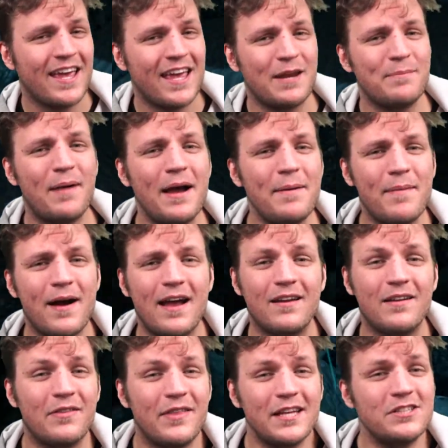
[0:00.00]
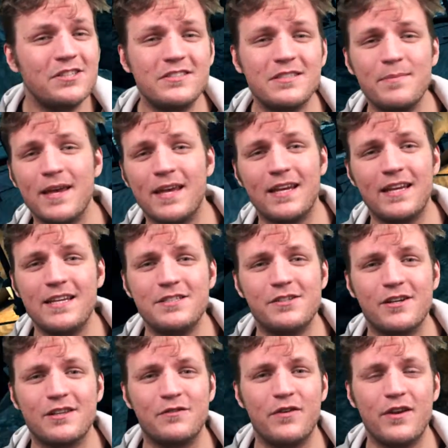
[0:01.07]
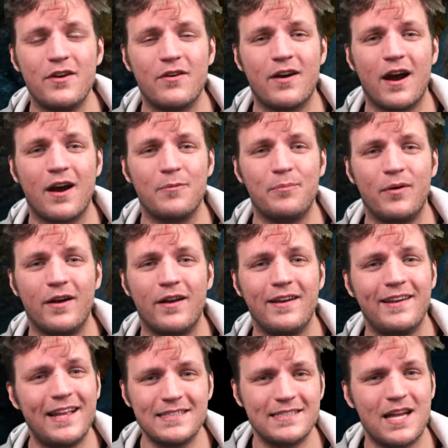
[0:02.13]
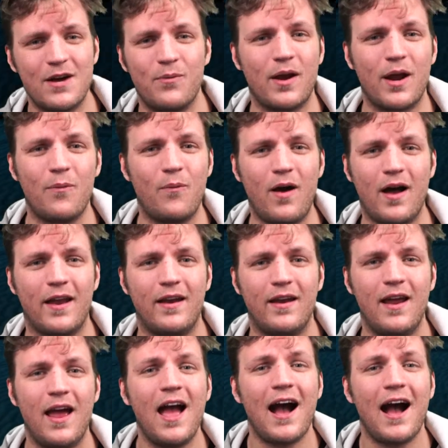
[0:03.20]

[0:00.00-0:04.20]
In my mind, that's just to make it easier on the video card, but that's not what I want.